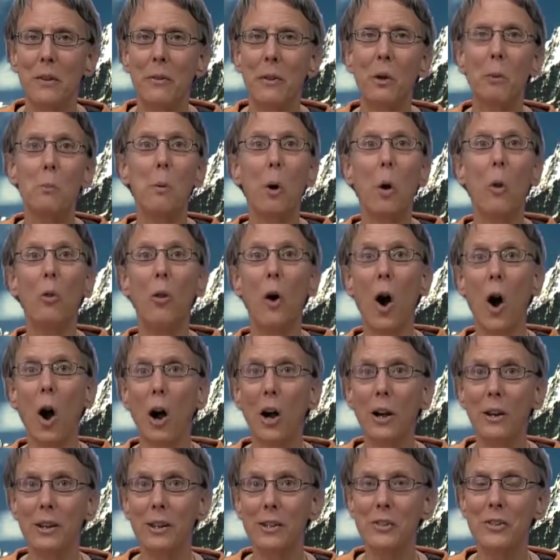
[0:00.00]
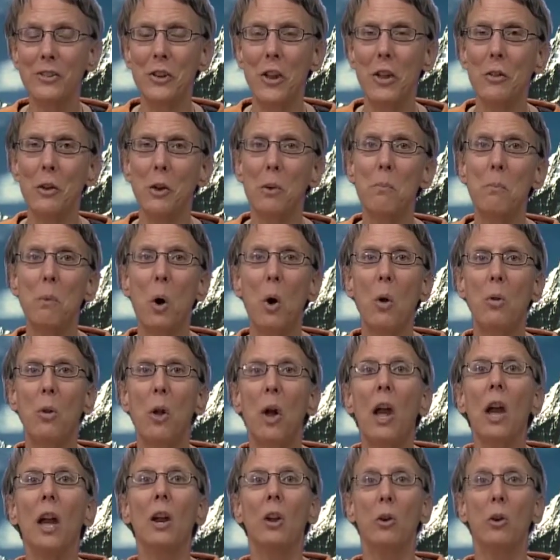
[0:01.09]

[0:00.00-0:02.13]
and they're both artists and they're both